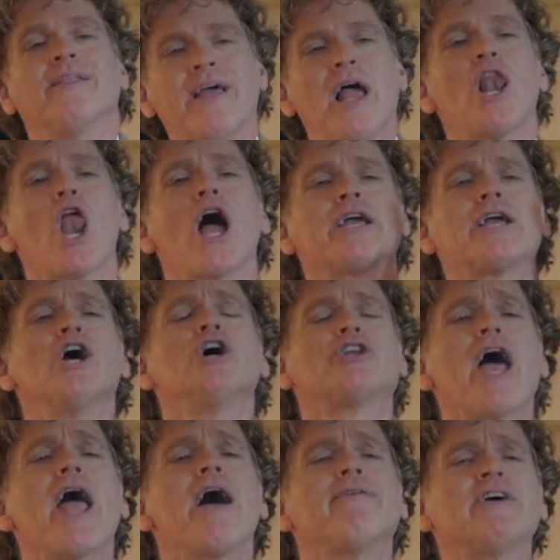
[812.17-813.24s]
They like
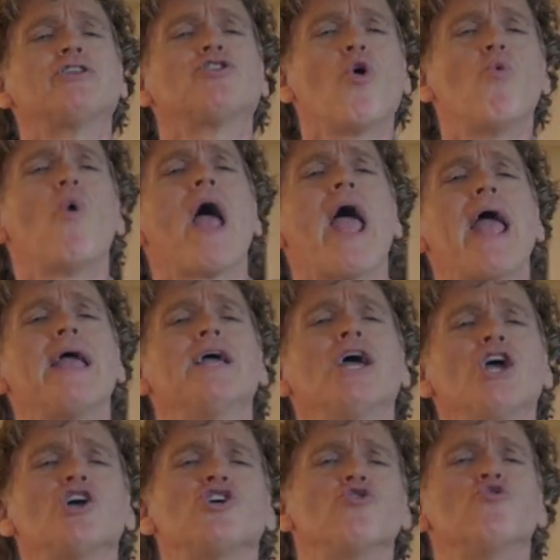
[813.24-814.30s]
to have it the way
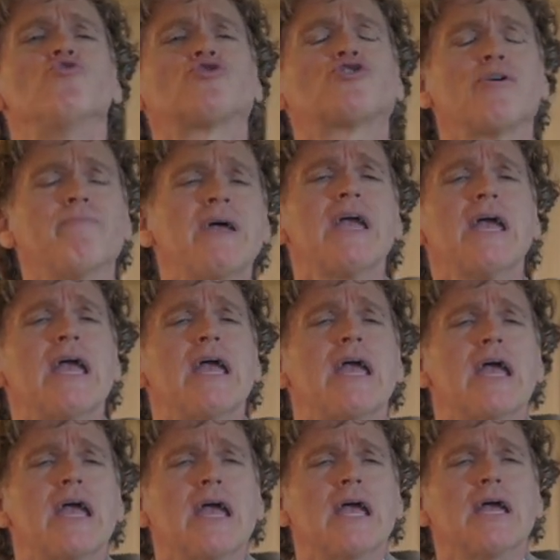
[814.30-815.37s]
it used to
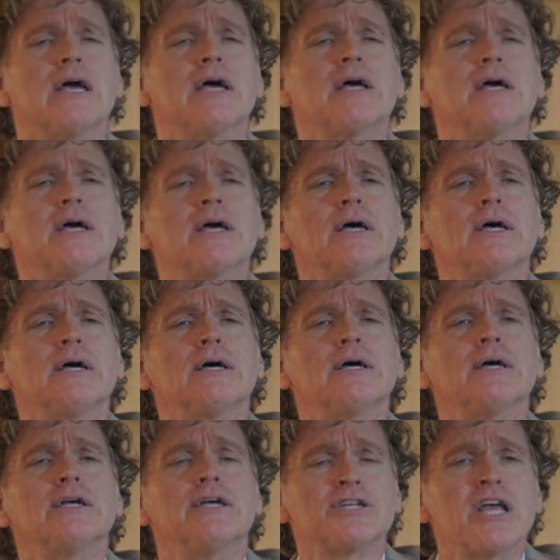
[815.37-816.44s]
be. Mm-hmm.
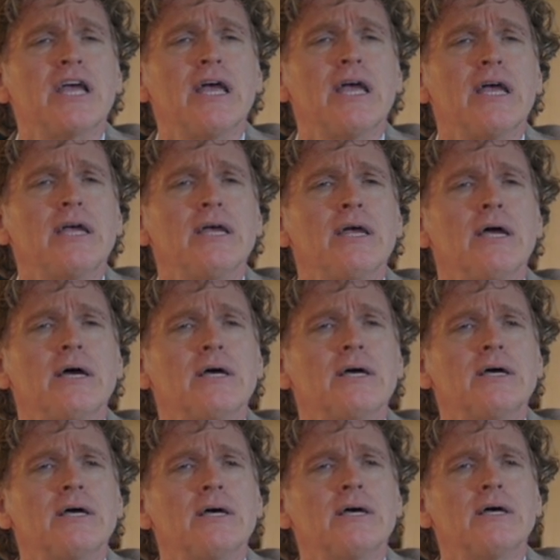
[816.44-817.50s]
You see? Mm-hmm.